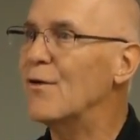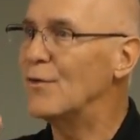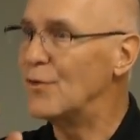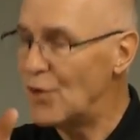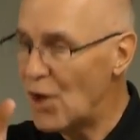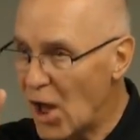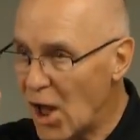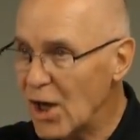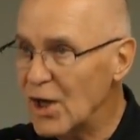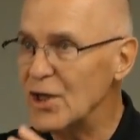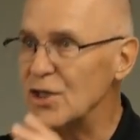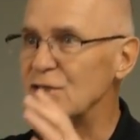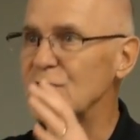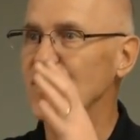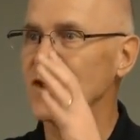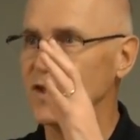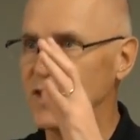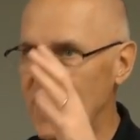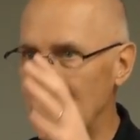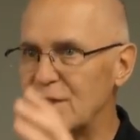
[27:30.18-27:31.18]
Knowledge
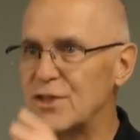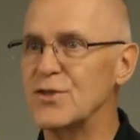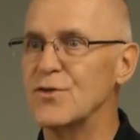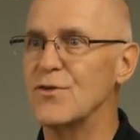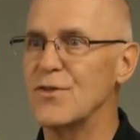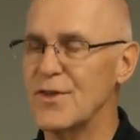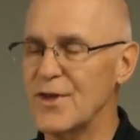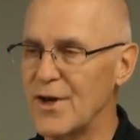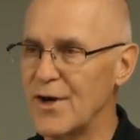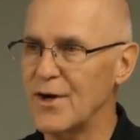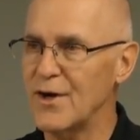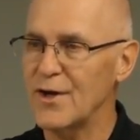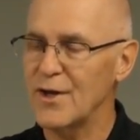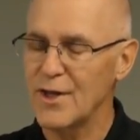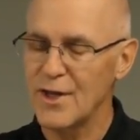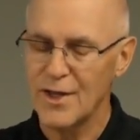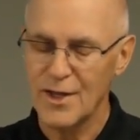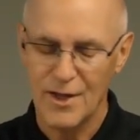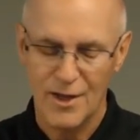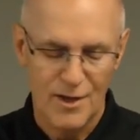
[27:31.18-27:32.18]
could get you there.
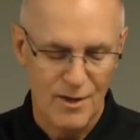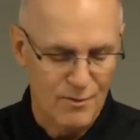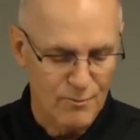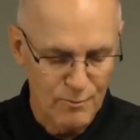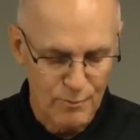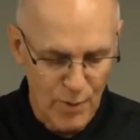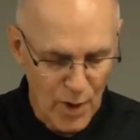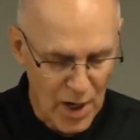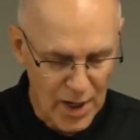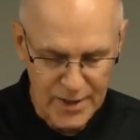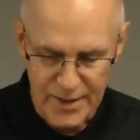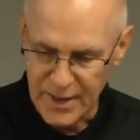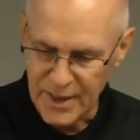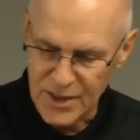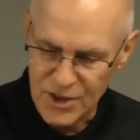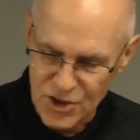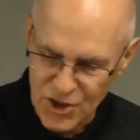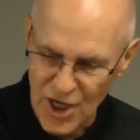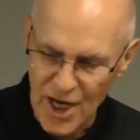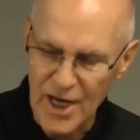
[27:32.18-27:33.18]
But
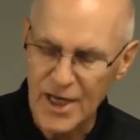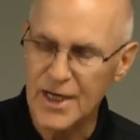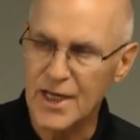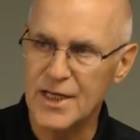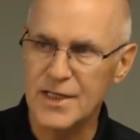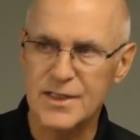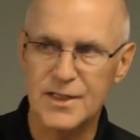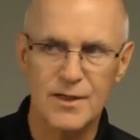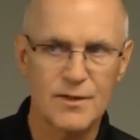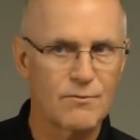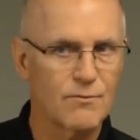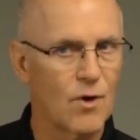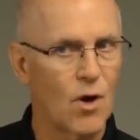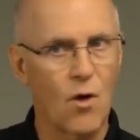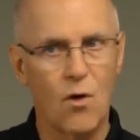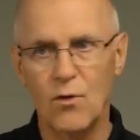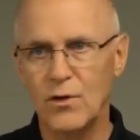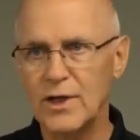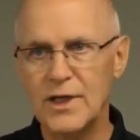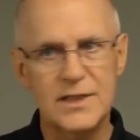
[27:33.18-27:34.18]
in Jainism,
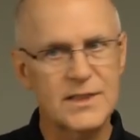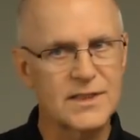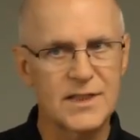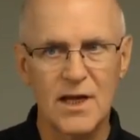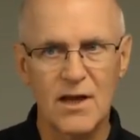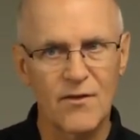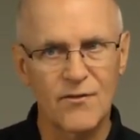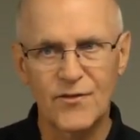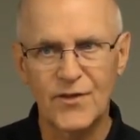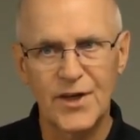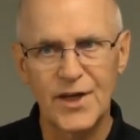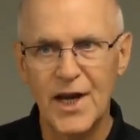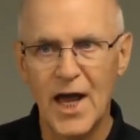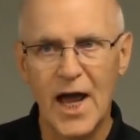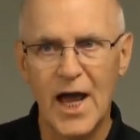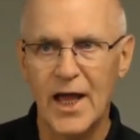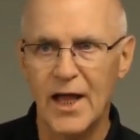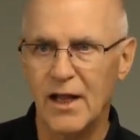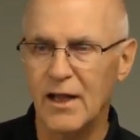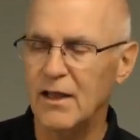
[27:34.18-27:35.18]
only
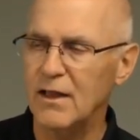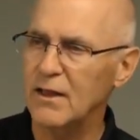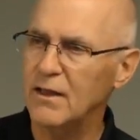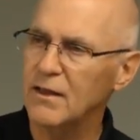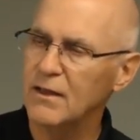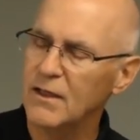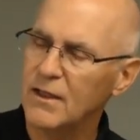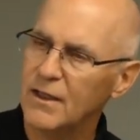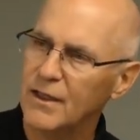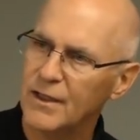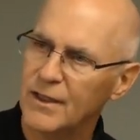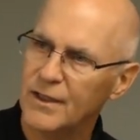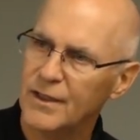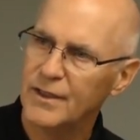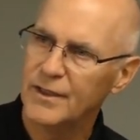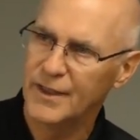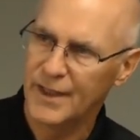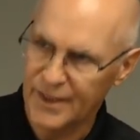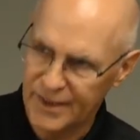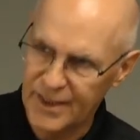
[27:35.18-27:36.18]
self-denial
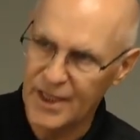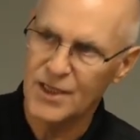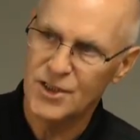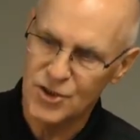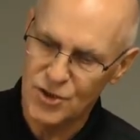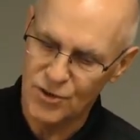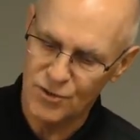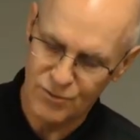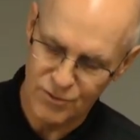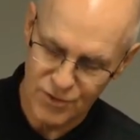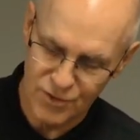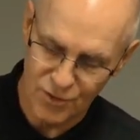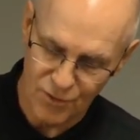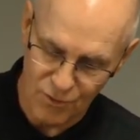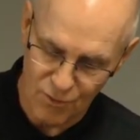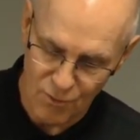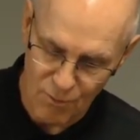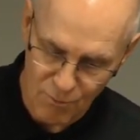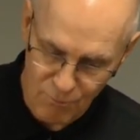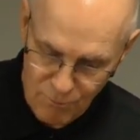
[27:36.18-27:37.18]
could get you
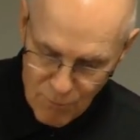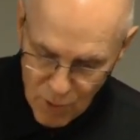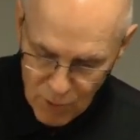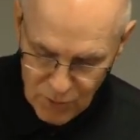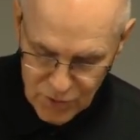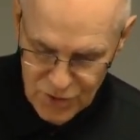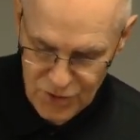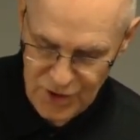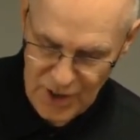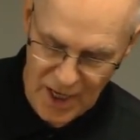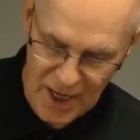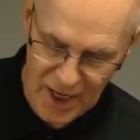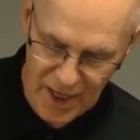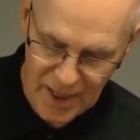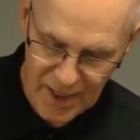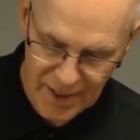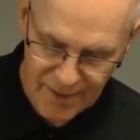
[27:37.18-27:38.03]
to moksha.